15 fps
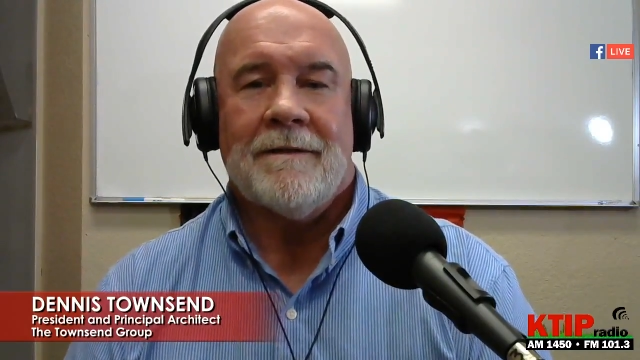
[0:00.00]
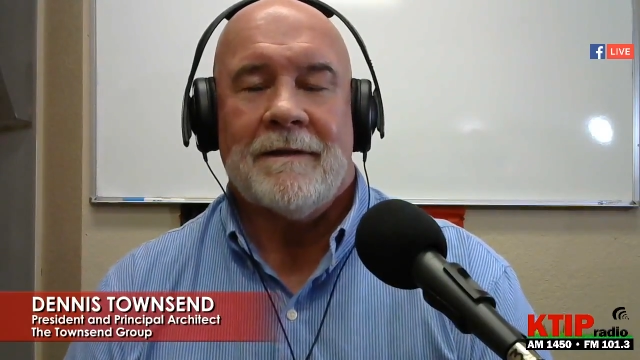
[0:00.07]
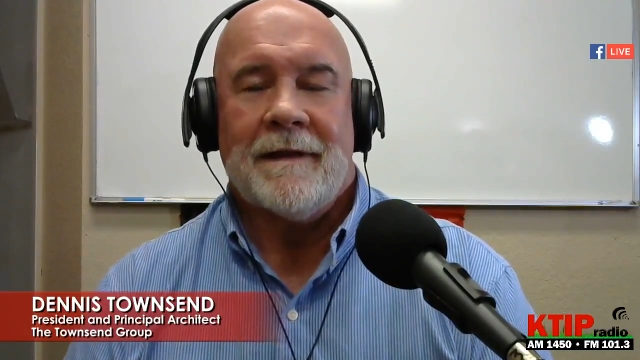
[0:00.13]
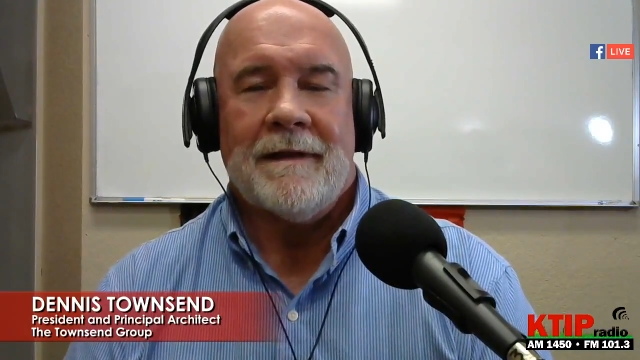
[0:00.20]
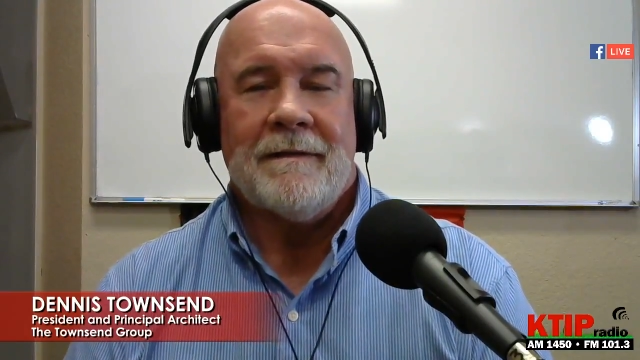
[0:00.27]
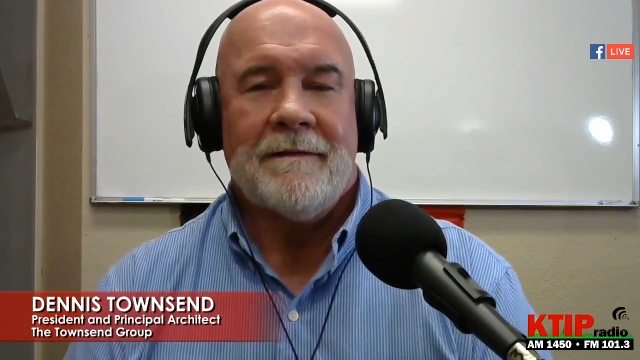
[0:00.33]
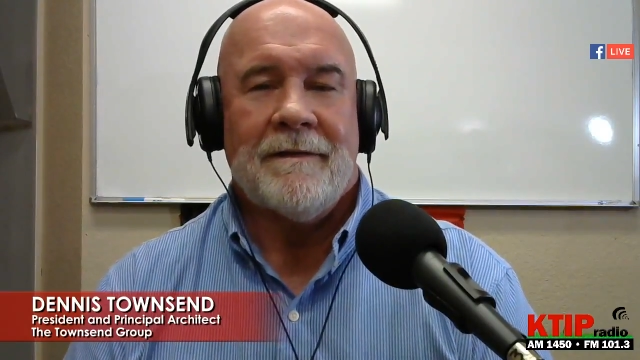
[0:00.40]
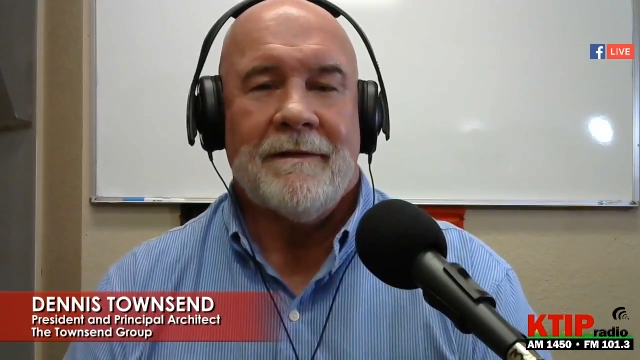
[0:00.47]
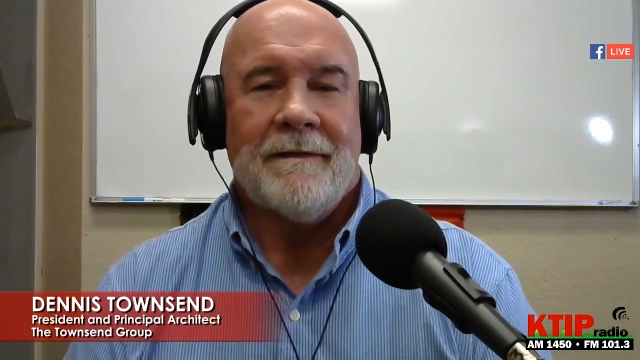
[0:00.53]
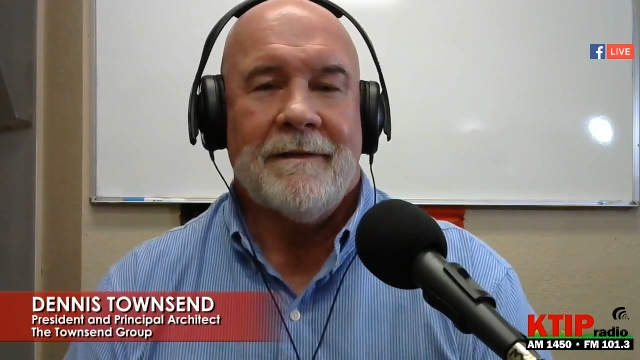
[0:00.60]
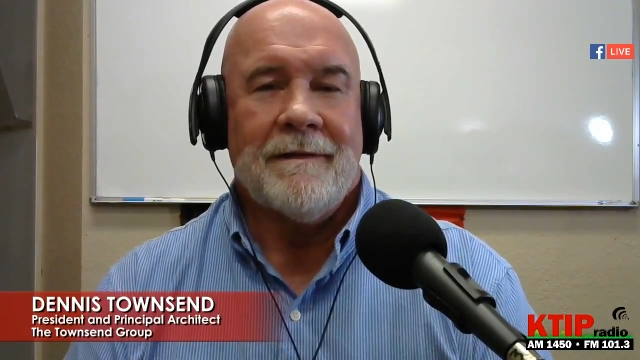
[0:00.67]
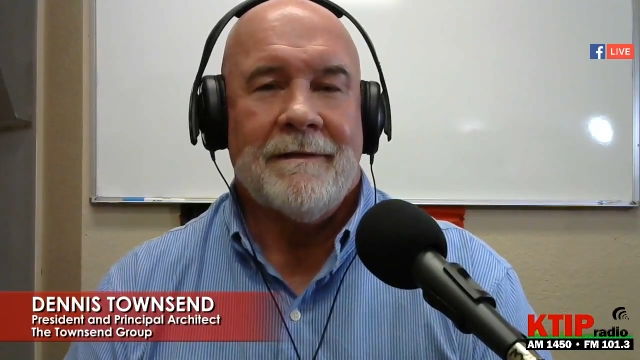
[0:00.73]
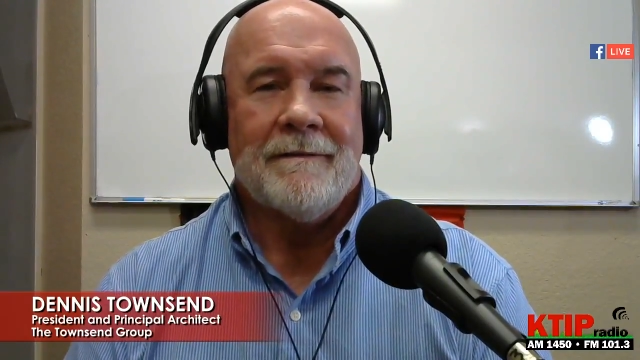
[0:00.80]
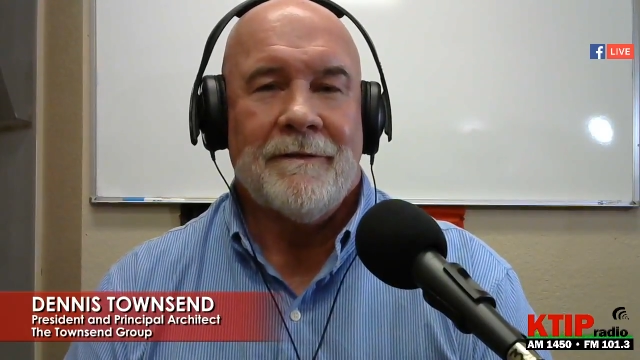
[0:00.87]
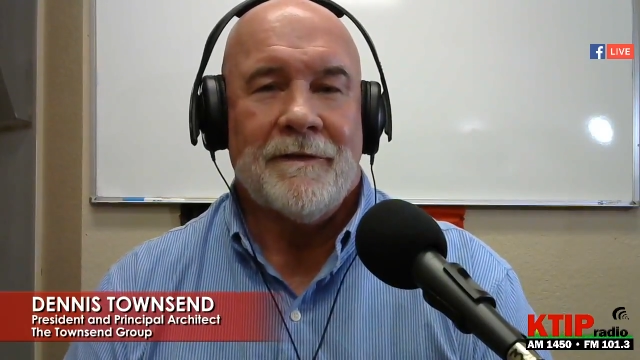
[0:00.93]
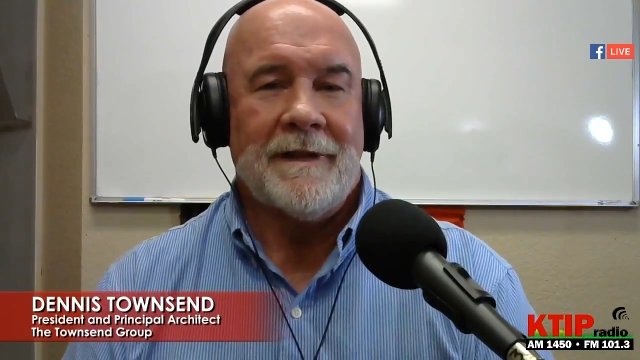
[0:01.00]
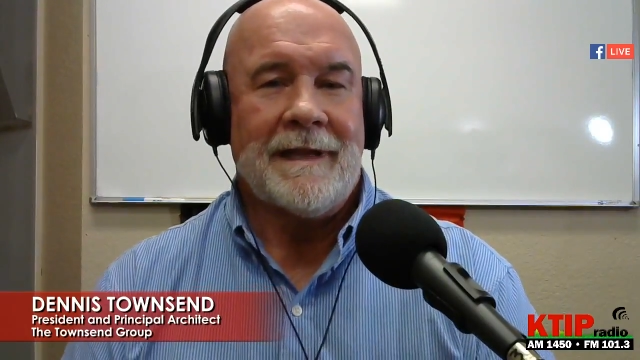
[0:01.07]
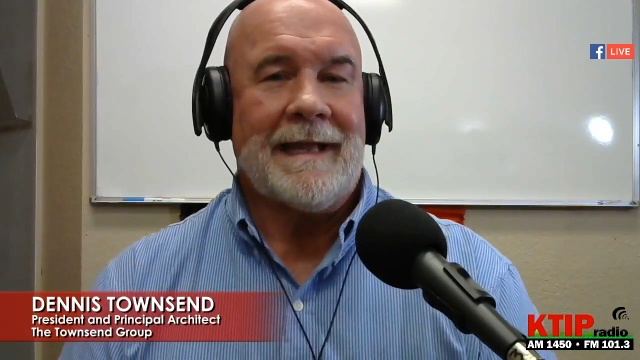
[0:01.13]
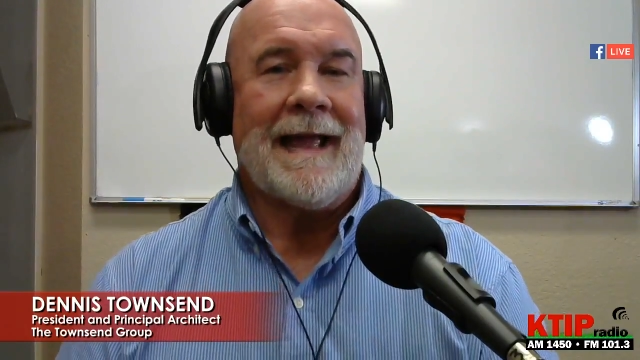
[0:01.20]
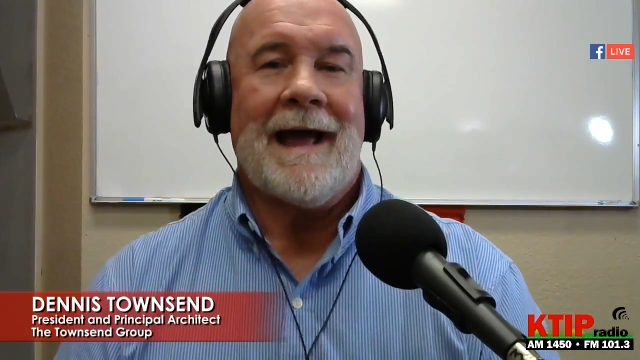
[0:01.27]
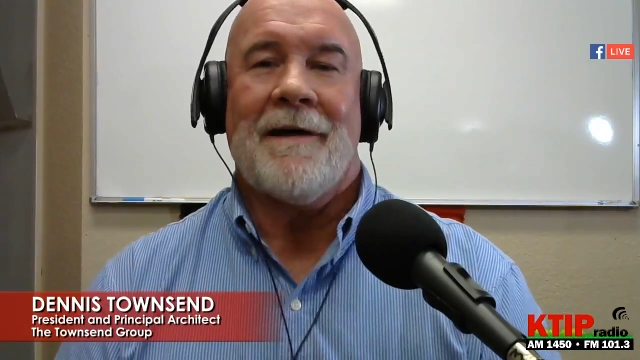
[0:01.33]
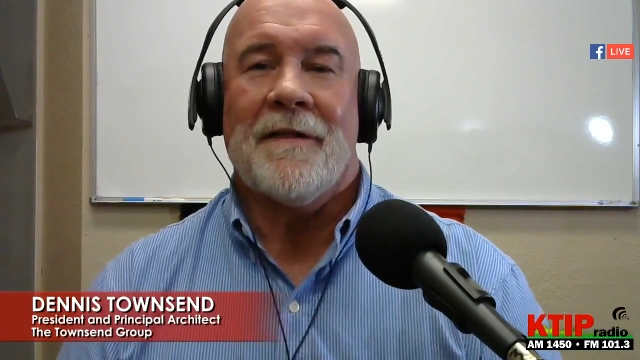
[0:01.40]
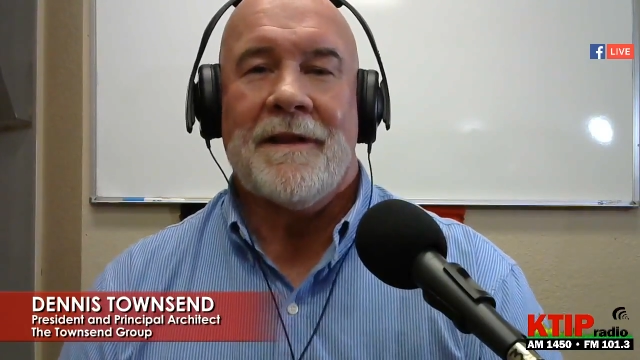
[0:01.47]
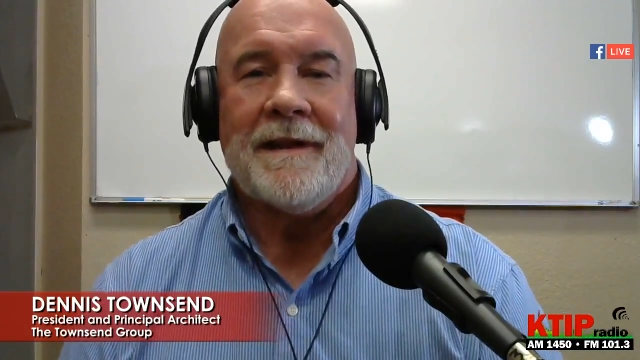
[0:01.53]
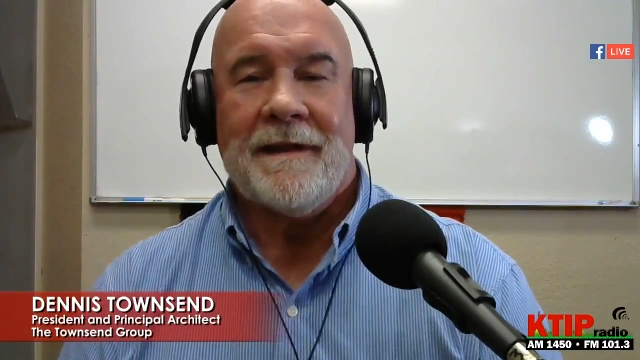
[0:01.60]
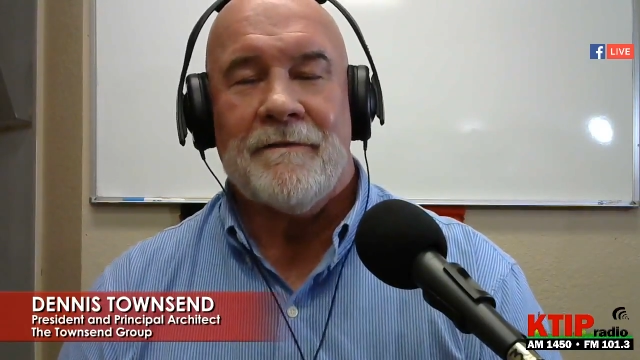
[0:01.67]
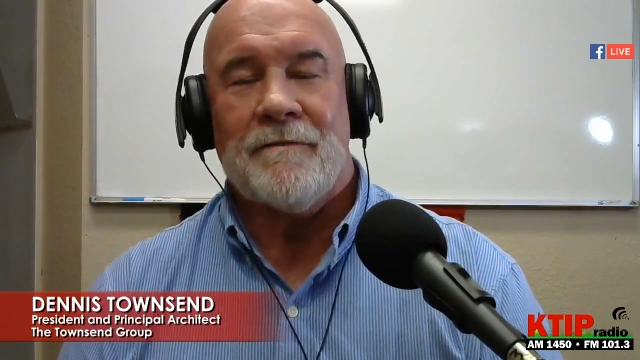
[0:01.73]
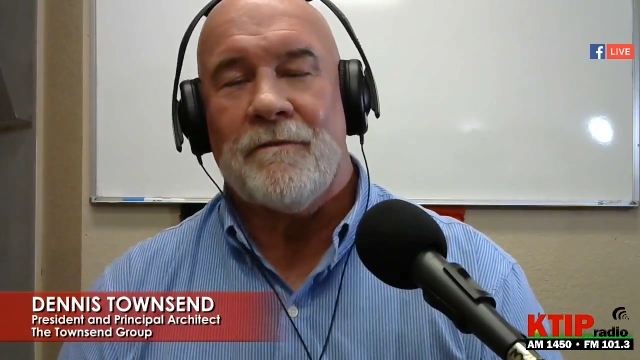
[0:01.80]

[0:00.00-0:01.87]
look into the, the legality